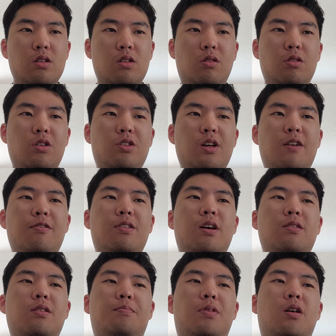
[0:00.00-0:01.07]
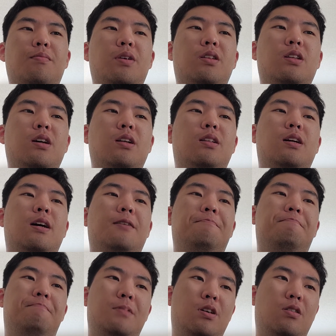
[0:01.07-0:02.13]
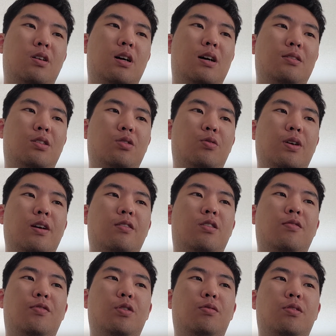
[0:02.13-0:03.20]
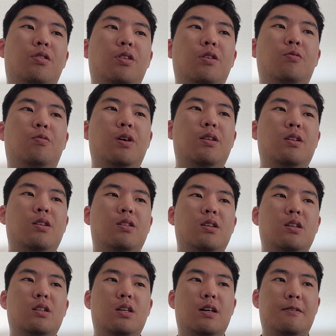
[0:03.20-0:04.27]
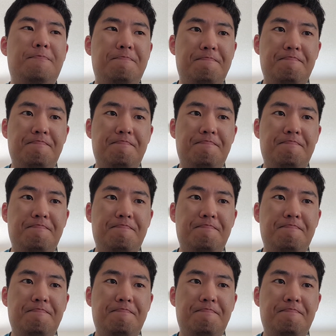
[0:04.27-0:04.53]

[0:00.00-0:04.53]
So the sheriff's department did uh, their, uh, to interview 30 witnesses uh,